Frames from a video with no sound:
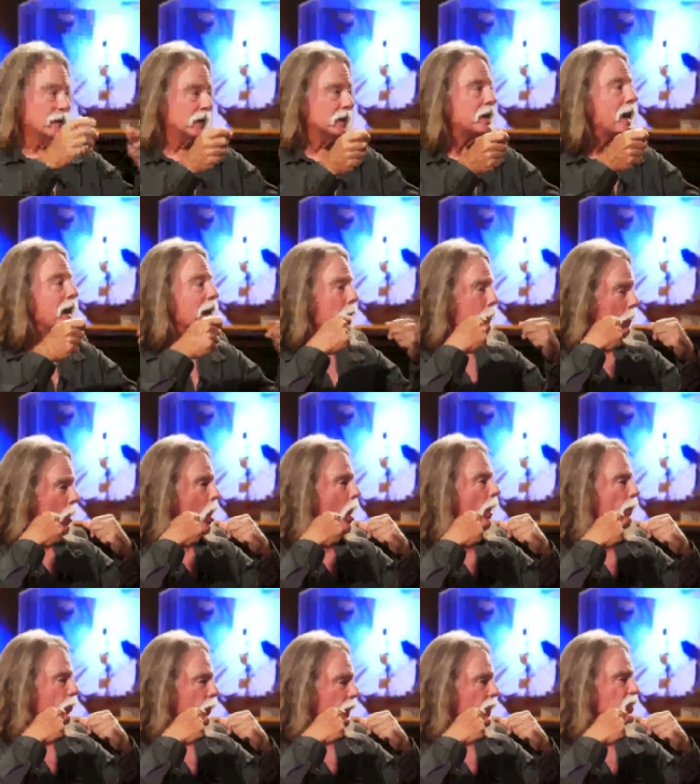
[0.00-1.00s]
take them
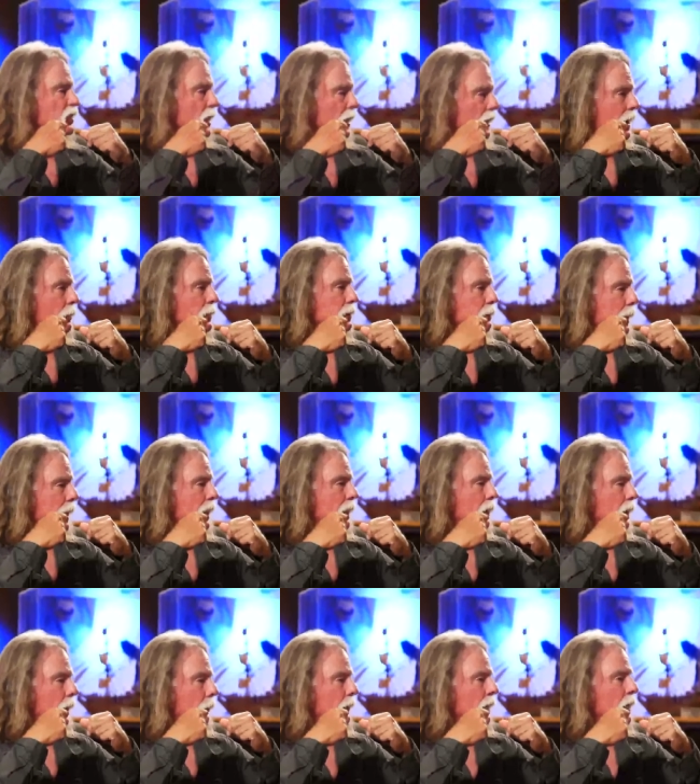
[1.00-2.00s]
off when the sun comes
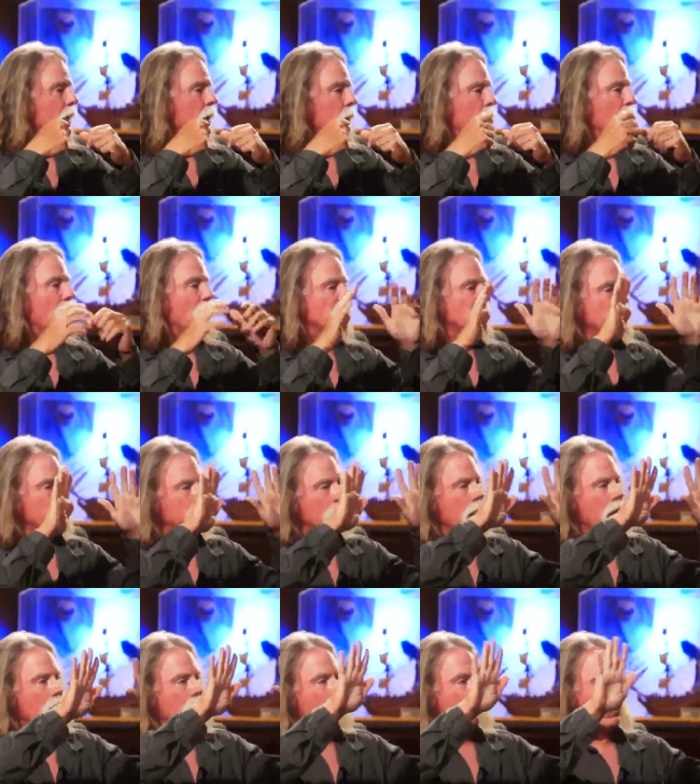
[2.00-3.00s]
back up. We actually
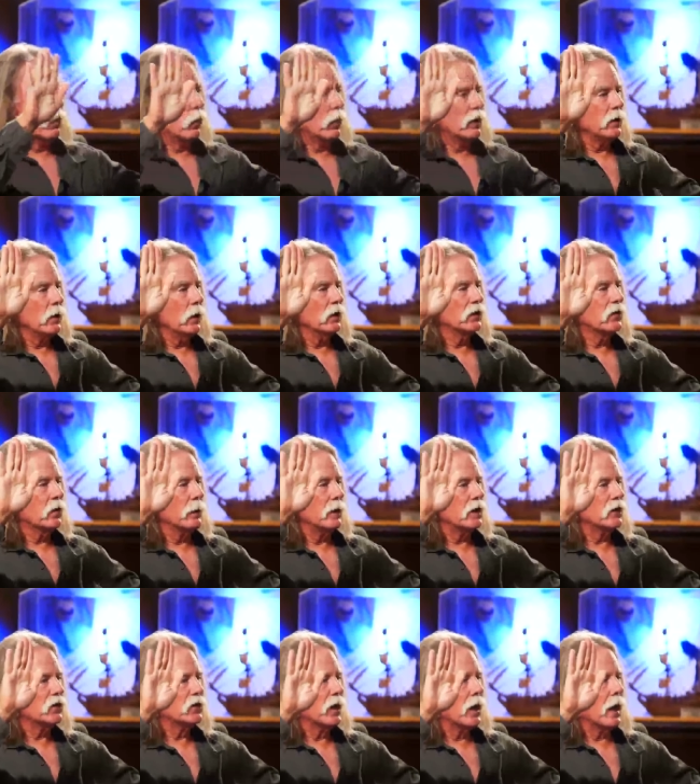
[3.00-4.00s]
block all the windows from
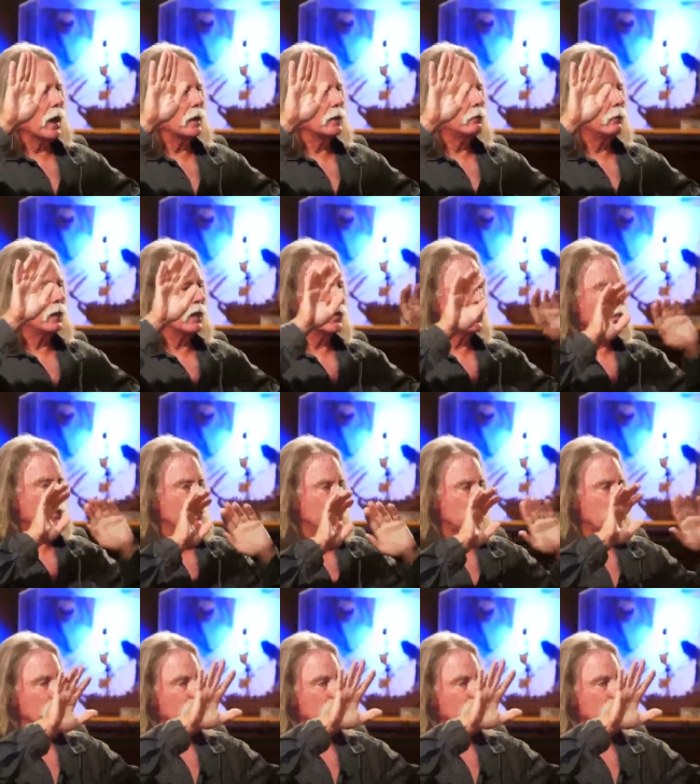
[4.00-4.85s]
inside because we, we